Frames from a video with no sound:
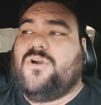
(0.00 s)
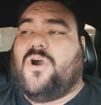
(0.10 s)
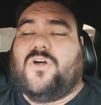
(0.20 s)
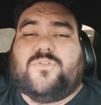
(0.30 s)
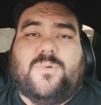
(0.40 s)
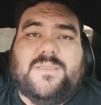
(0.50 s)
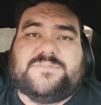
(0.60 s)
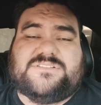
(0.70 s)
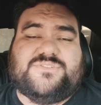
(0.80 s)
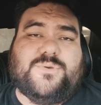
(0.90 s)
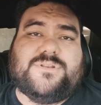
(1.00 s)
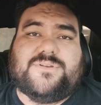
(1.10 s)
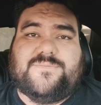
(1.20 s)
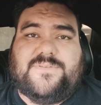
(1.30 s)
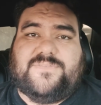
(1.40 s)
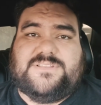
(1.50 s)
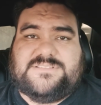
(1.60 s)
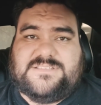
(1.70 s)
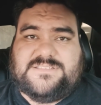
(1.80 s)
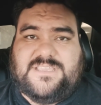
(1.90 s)
all the way up to
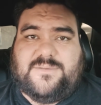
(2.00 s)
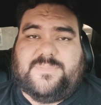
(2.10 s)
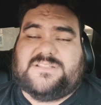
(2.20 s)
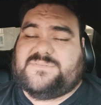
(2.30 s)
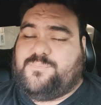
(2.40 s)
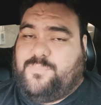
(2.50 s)
256 gigabytes,